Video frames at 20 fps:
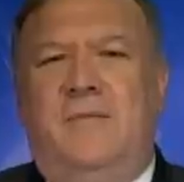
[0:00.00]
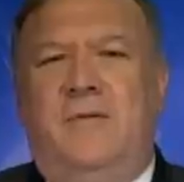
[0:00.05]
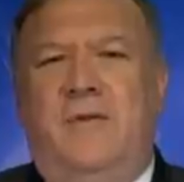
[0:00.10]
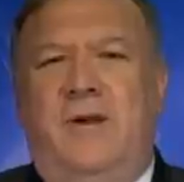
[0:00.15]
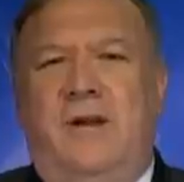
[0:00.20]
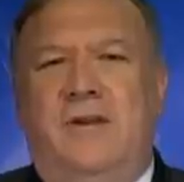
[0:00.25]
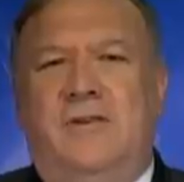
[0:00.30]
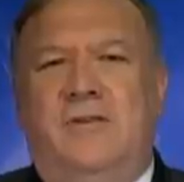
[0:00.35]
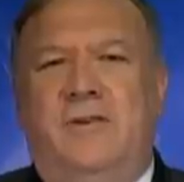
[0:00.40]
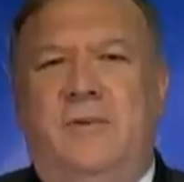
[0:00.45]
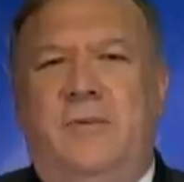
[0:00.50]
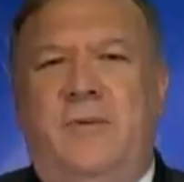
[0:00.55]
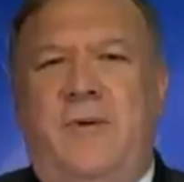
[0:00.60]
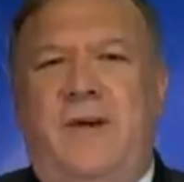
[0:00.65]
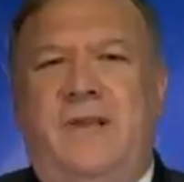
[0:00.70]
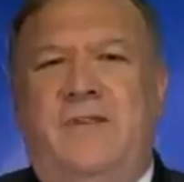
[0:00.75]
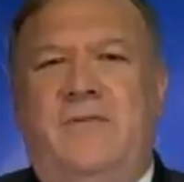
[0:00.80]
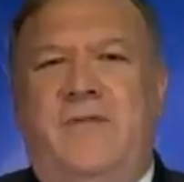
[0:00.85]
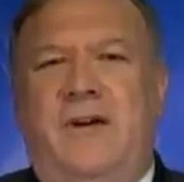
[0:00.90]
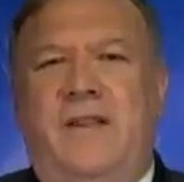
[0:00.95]
greatest human
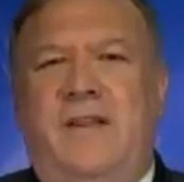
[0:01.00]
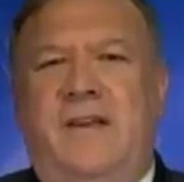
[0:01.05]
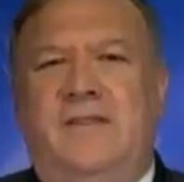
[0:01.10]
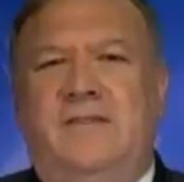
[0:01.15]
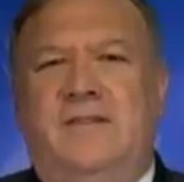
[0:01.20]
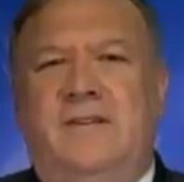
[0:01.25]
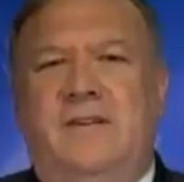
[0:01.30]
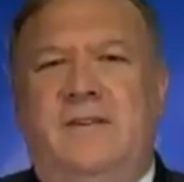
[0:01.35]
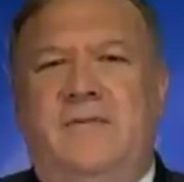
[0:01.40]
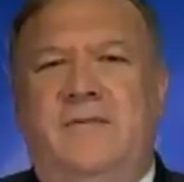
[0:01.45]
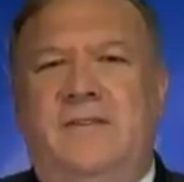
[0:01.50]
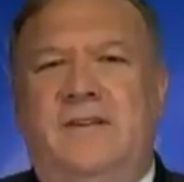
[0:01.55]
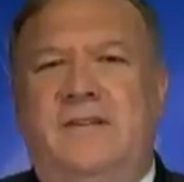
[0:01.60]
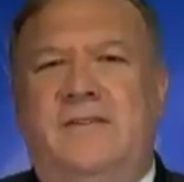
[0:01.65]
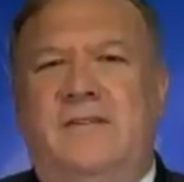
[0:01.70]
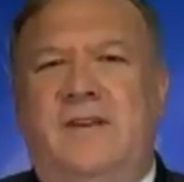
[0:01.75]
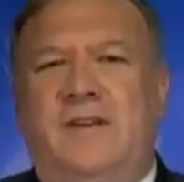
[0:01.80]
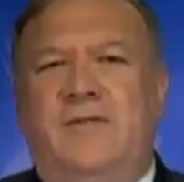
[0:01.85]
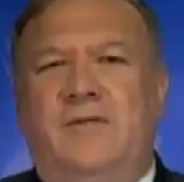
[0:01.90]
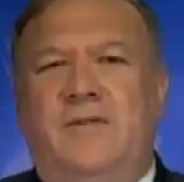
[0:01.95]
rights violation of
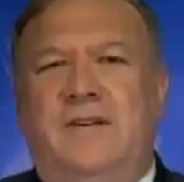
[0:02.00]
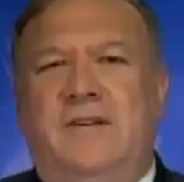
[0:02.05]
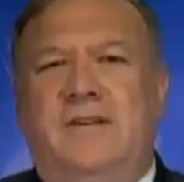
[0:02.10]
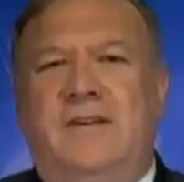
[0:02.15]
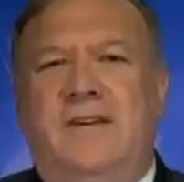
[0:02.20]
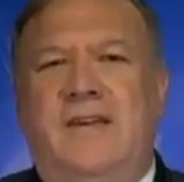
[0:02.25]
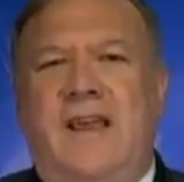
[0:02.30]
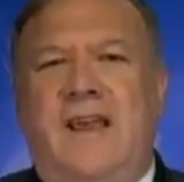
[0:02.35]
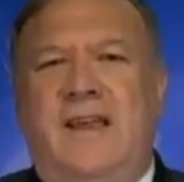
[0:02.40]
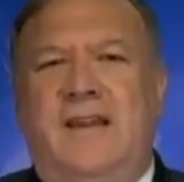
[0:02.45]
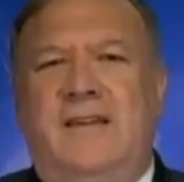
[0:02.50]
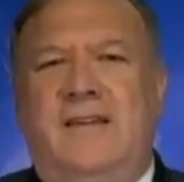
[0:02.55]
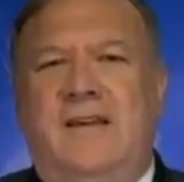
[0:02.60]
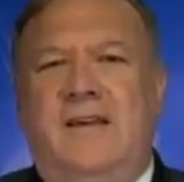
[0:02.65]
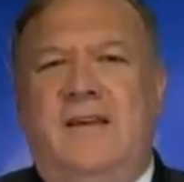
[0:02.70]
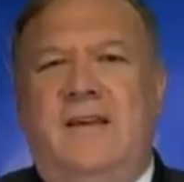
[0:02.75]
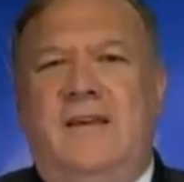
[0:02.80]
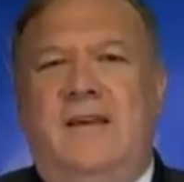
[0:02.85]
this century to date.